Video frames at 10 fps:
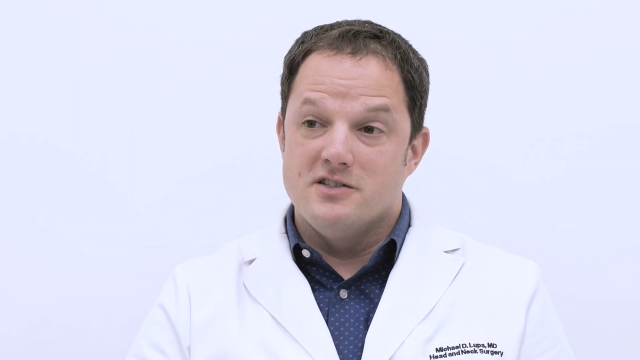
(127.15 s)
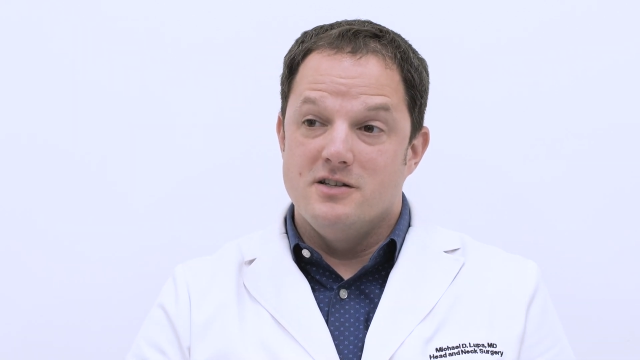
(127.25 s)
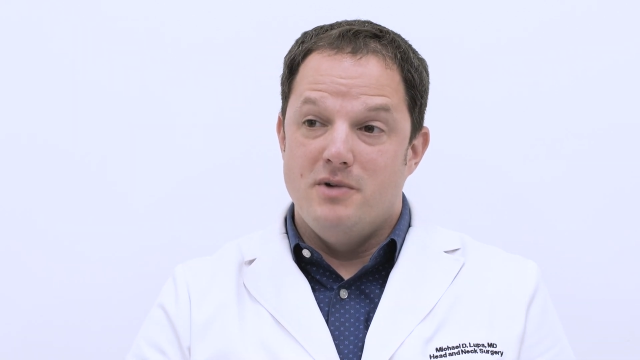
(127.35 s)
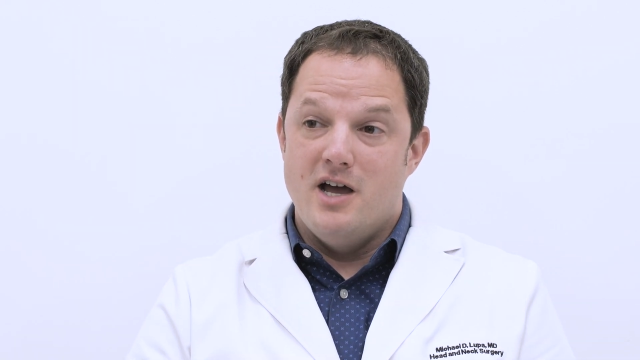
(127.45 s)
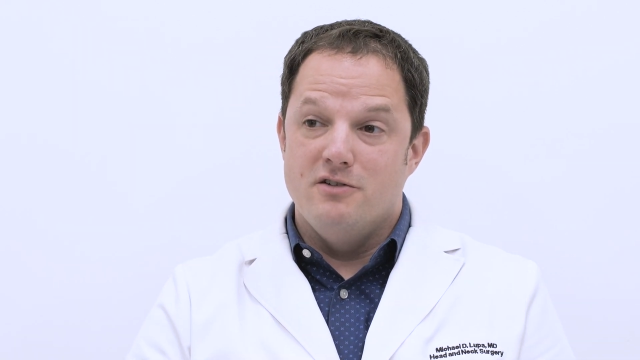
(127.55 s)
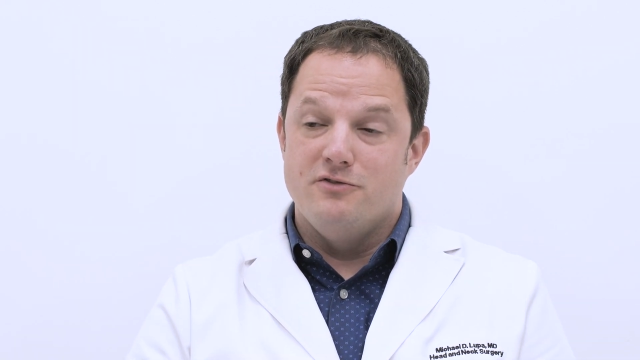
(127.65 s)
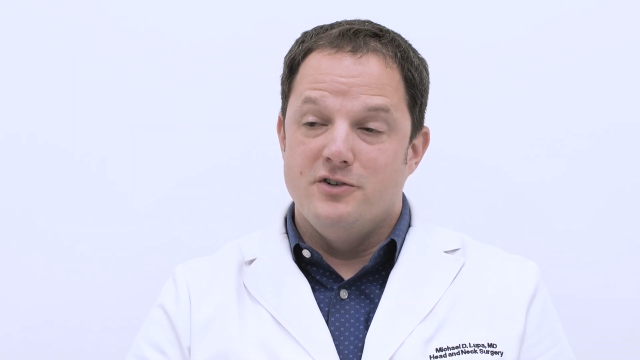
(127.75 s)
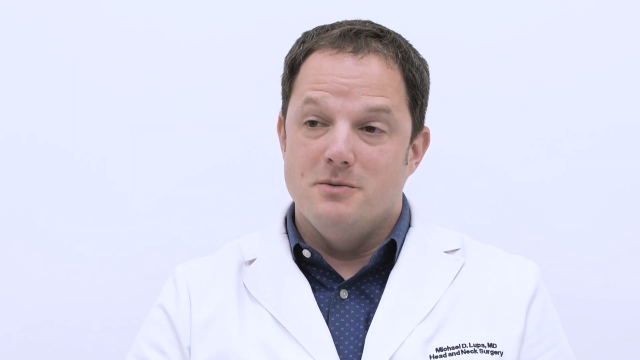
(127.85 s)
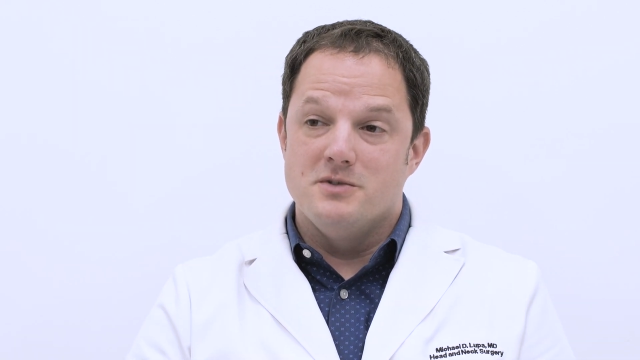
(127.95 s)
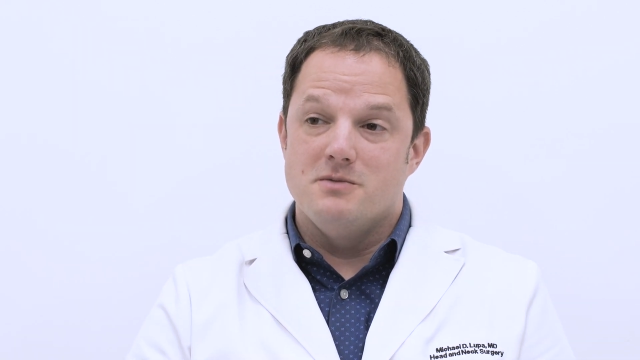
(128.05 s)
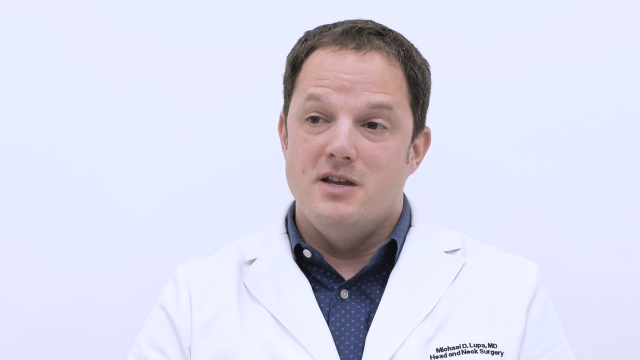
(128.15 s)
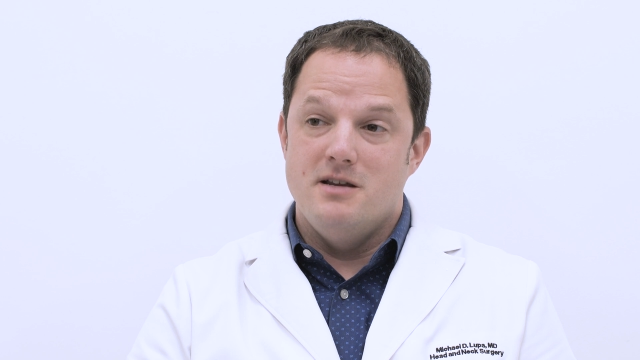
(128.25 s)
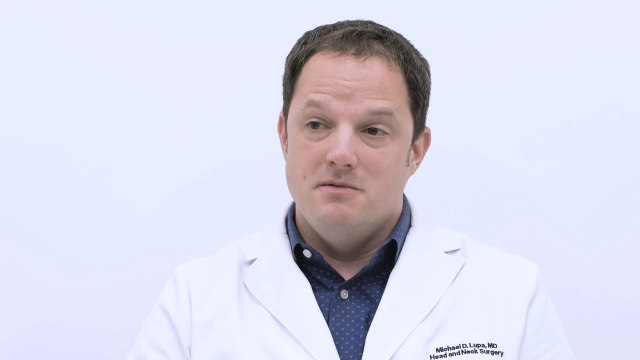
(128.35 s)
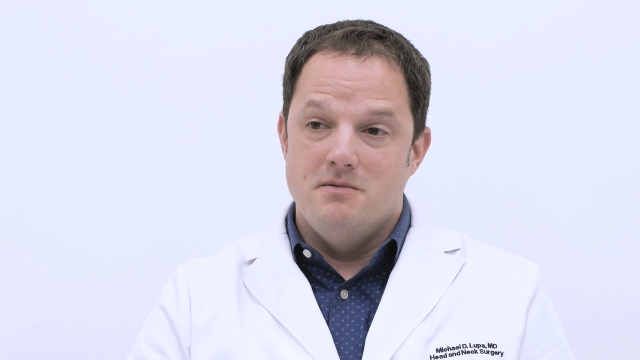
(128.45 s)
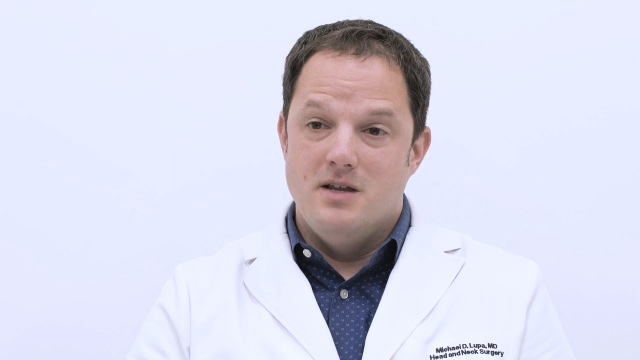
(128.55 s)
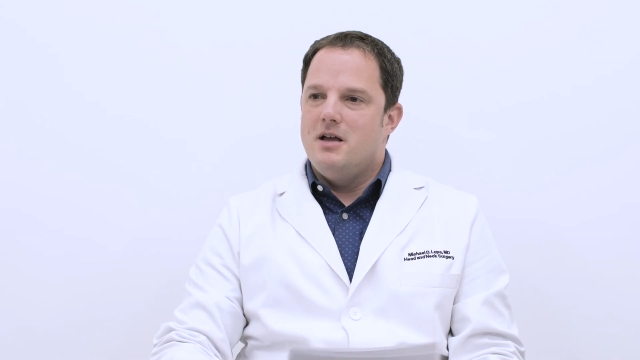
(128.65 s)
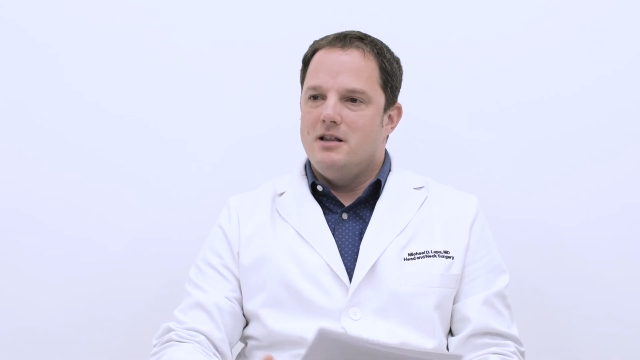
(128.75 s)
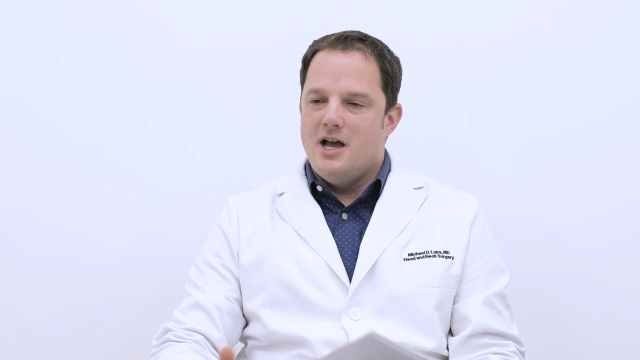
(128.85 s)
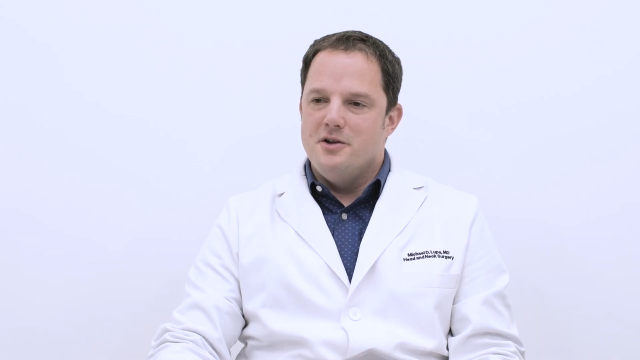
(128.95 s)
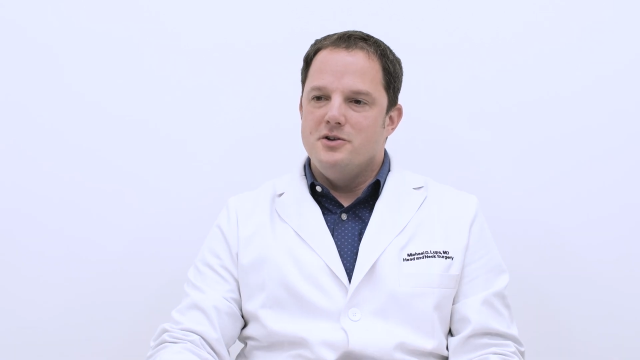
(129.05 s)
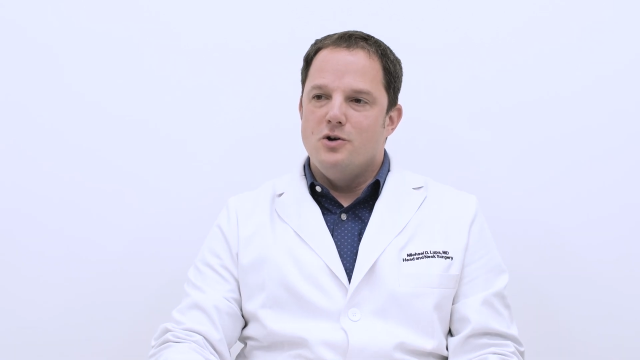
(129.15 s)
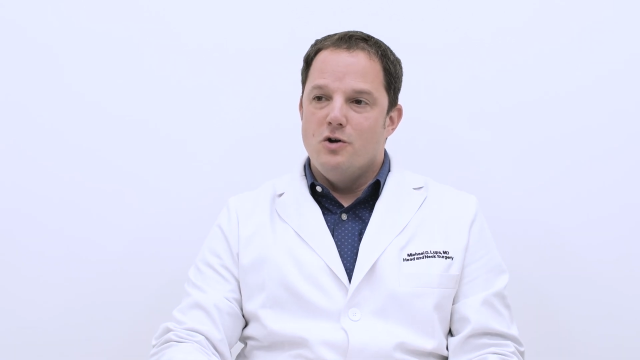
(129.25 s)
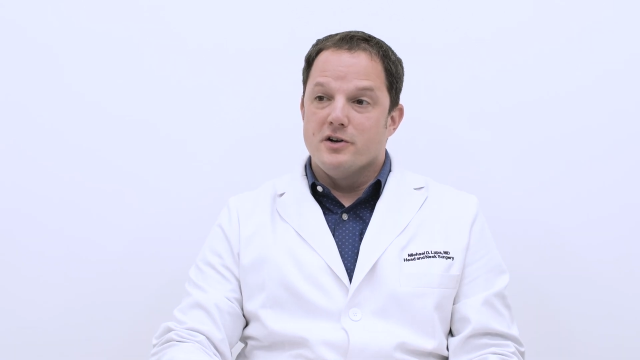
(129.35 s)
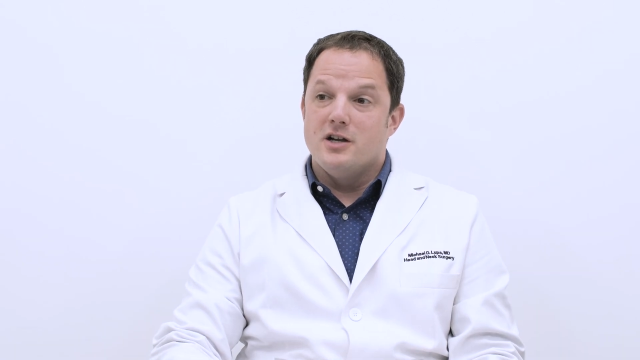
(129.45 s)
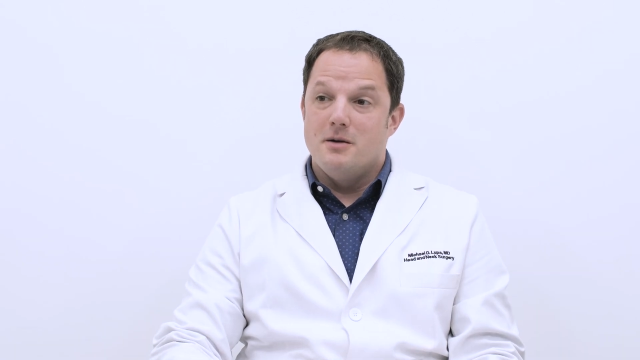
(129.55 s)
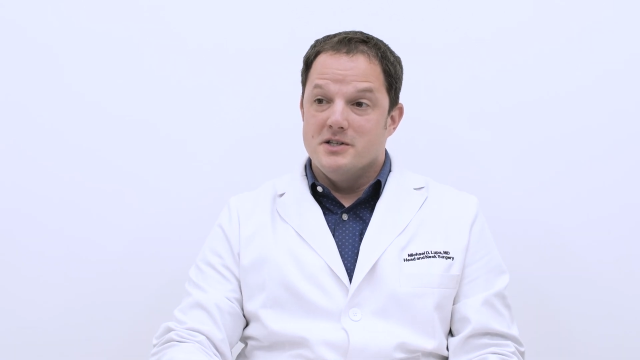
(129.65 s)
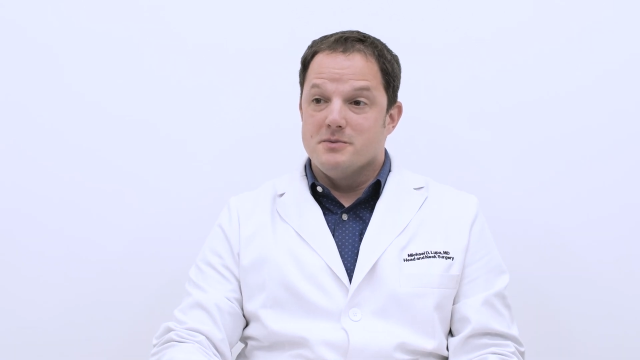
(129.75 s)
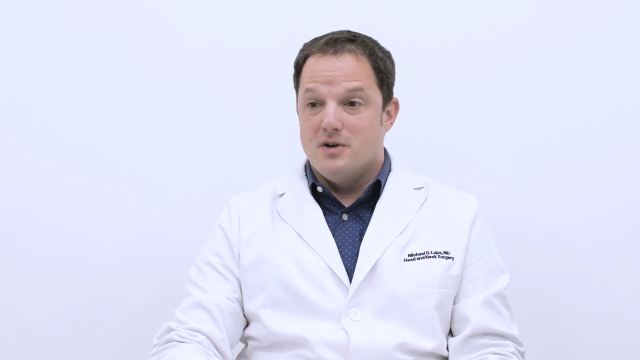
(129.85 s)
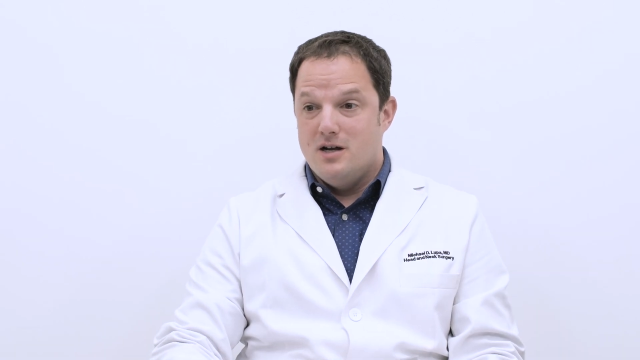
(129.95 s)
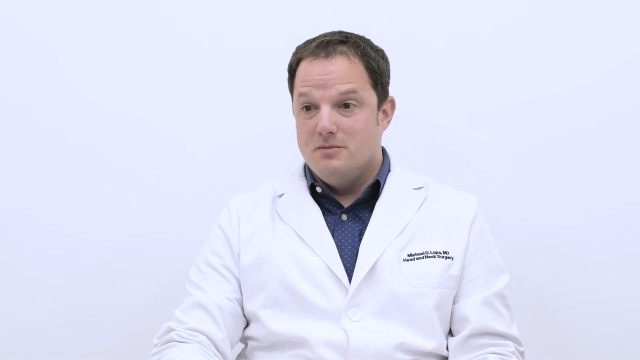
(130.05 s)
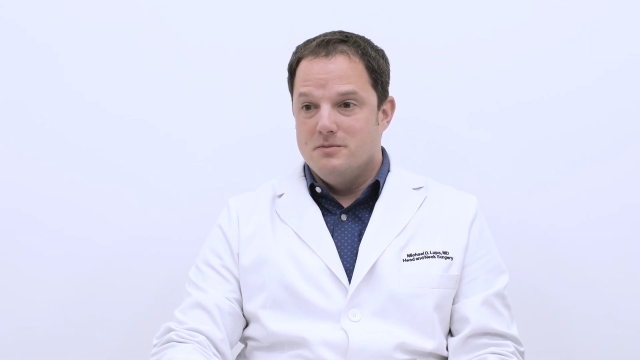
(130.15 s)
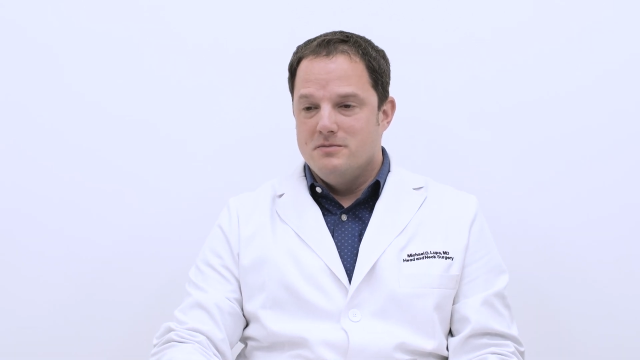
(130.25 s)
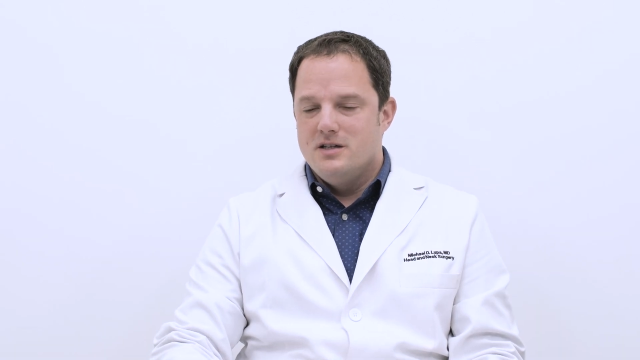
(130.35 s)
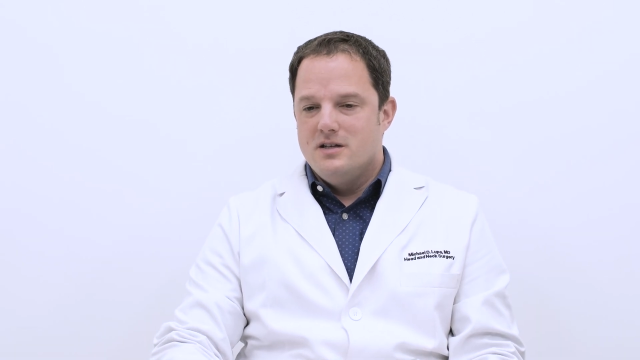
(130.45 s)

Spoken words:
the biofilms may allow you to overcome this problem.